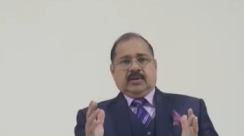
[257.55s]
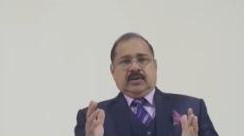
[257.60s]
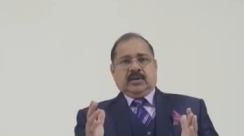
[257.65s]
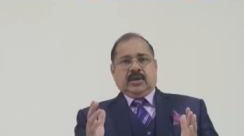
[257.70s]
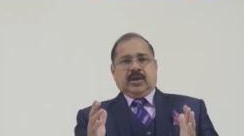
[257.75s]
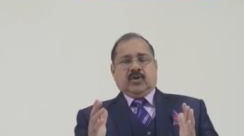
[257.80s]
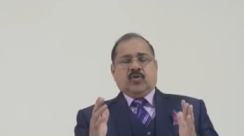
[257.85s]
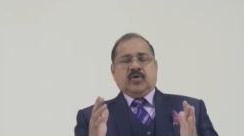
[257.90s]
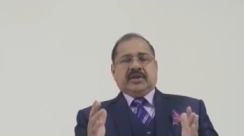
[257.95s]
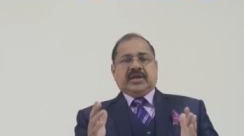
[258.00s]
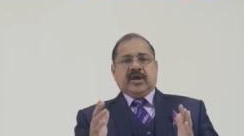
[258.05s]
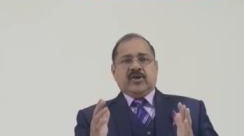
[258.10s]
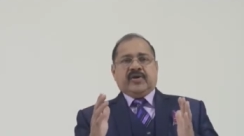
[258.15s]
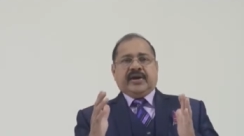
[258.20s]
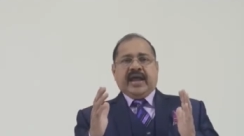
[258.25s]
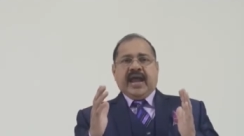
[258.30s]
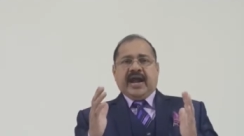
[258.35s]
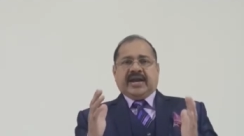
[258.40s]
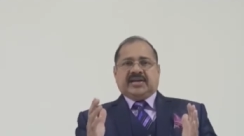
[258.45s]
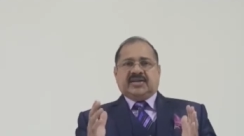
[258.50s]
A good
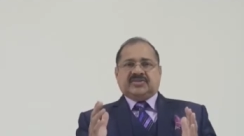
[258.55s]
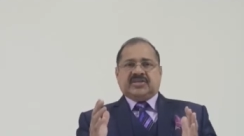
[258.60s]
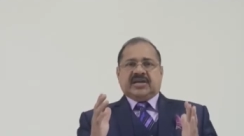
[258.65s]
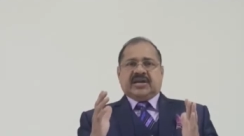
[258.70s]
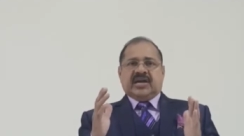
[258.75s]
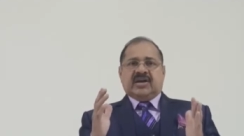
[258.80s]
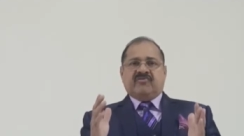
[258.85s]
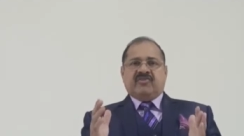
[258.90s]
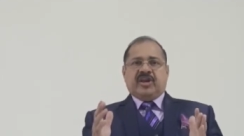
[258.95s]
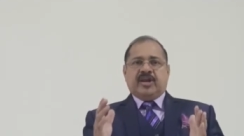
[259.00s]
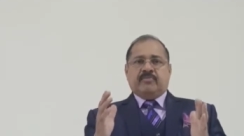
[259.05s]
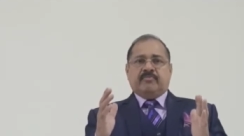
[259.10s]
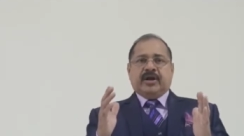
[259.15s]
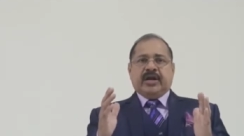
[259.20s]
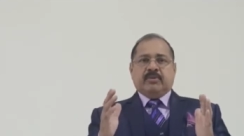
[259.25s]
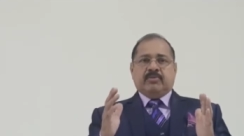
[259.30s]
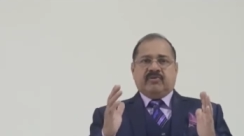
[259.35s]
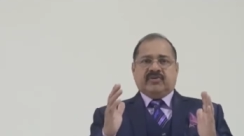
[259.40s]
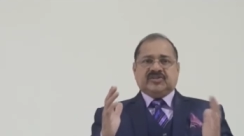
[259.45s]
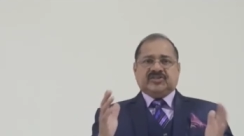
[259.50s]
cannot act as a convenient
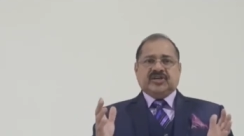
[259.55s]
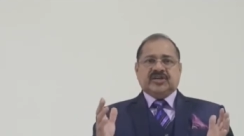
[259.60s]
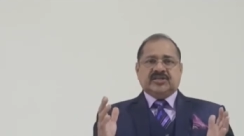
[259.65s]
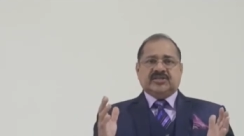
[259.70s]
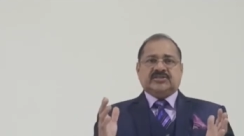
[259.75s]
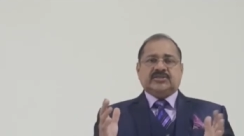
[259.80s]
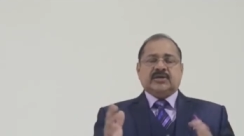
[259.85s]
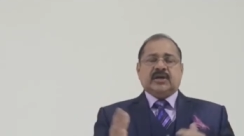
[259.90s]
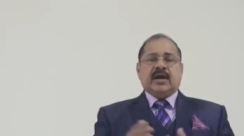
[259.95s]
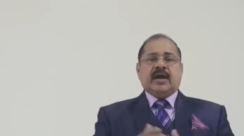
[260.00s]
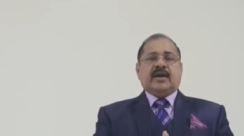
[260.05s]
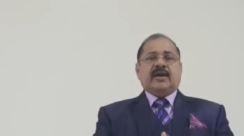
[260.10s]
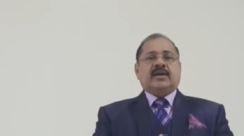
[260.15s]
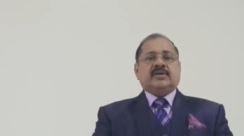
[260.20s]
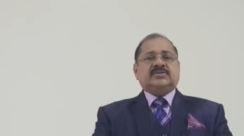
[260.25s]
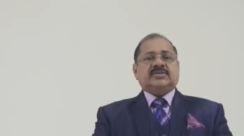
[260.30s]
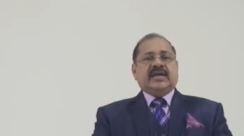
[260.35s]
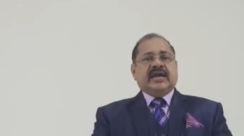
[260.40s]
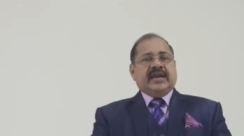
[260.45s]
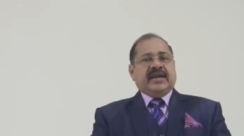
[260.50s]
medium of exchange
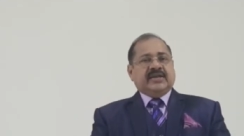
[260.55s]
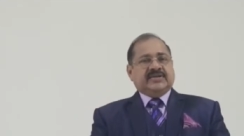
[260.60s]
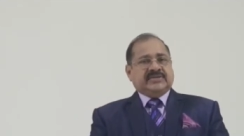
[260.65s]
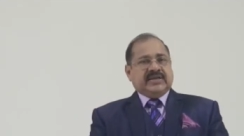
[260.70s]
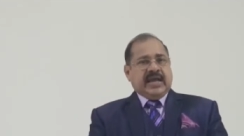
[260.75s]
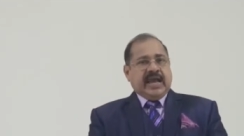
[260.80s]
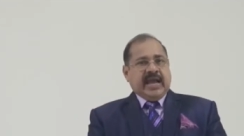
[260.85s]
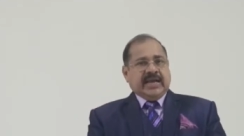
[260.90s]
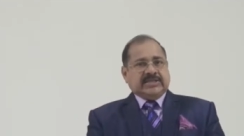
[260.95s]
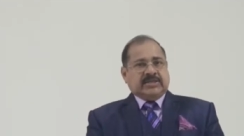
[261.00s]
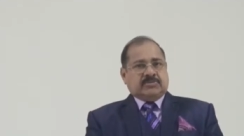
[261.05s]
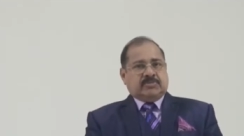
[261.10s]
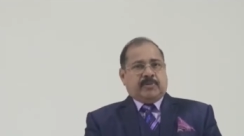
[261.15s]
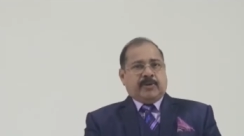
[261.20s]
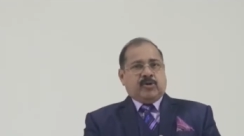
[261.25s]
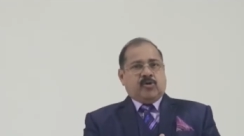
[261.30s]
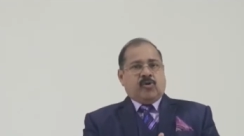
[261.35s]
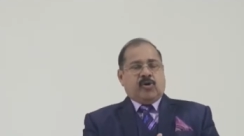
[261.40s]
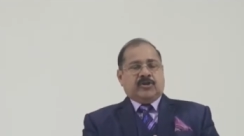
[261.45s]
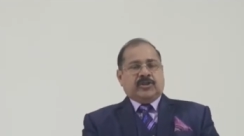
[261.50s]
unless it is accepted
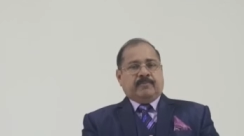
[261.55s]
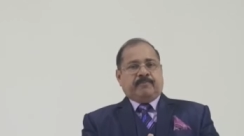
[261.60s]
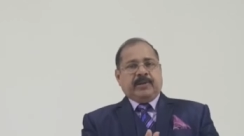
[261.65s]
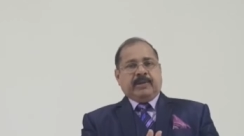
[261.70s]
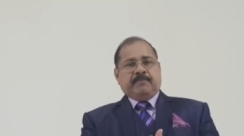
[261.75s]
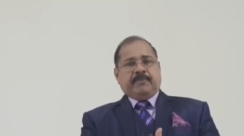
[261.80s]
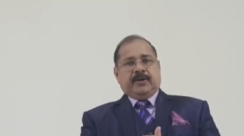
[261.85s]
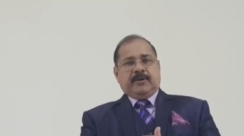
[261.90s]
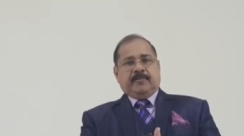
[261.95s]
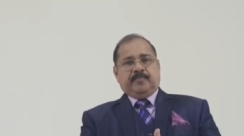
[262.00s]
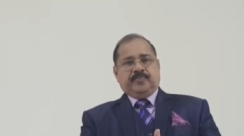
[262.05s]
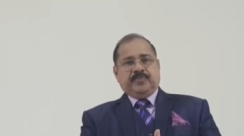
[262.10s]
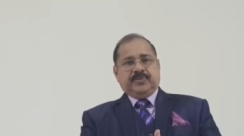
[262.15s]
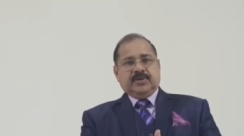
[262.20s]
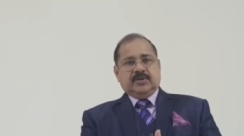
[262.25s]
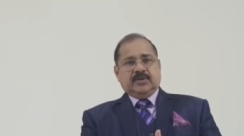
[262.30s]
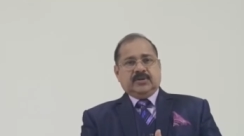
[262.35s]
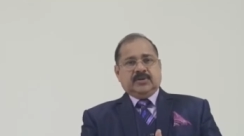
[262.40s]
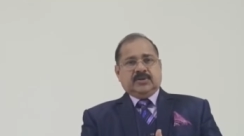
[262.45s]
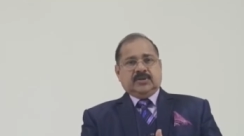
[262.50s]
by all the people.
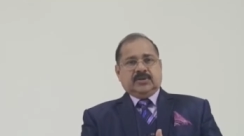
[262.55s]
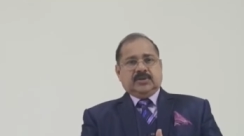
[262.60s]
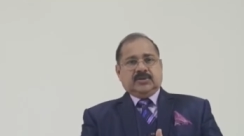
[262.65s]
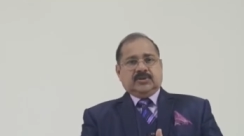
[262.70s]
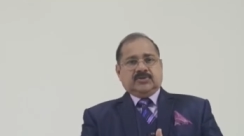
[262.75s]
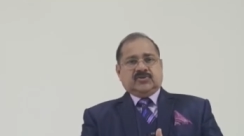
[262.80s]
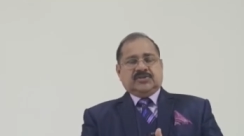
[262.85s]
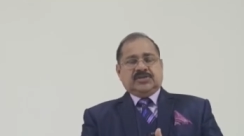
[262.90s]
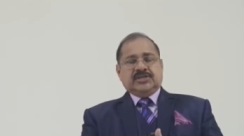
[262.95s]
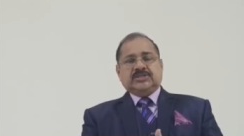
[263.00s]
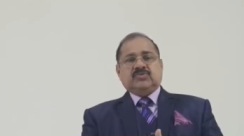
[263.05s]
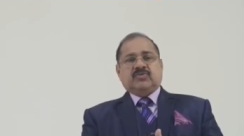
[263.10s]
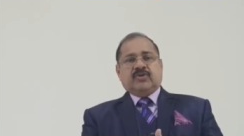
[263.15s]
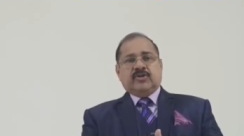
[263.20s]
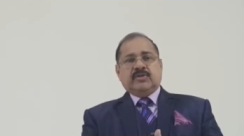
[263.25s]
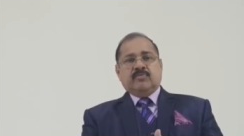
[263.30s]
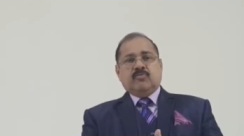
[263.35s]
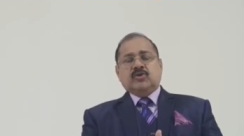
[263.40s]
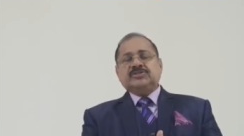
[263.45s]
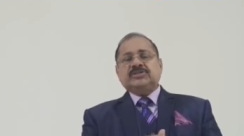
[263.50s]
So this is one
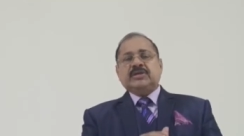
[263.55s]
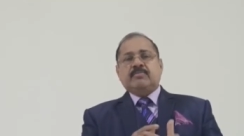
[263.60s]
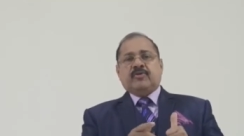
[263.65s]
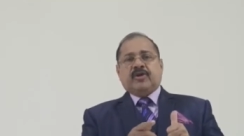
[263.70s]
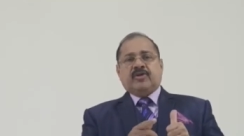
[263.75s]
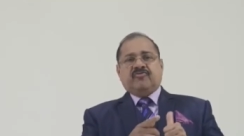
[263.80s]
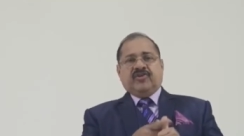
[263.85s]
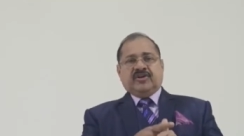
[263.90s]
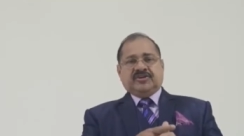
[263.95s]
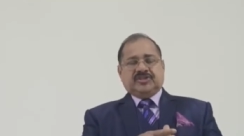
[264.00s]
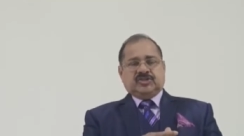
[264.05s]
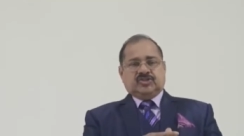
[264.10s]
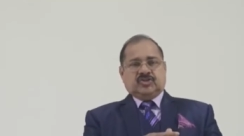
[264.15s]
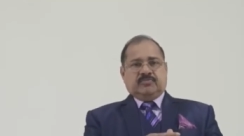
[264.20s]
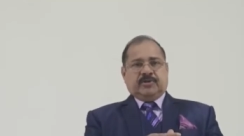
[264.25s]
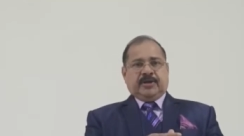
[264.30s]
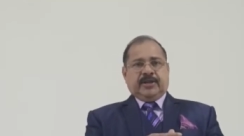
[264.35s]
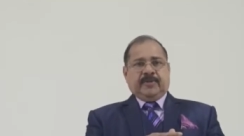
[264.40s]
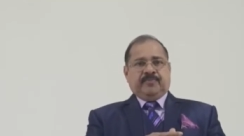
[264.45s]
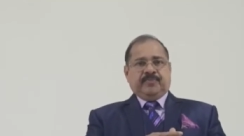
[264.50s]
of the most important functions of
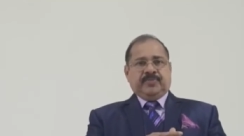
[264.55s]
money.